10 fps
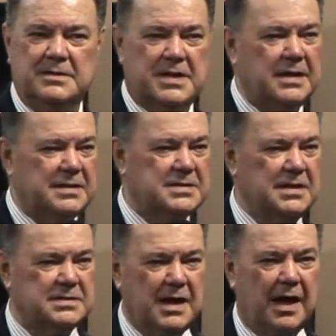Sickness
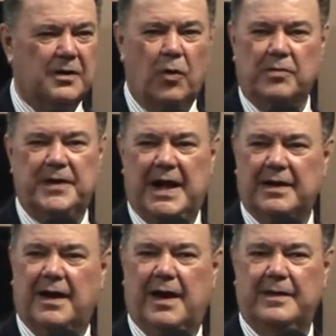does not
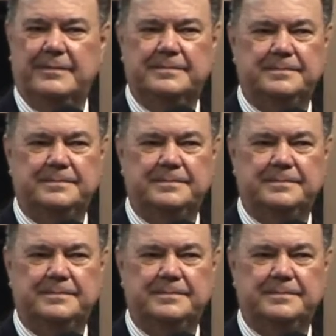glorify God.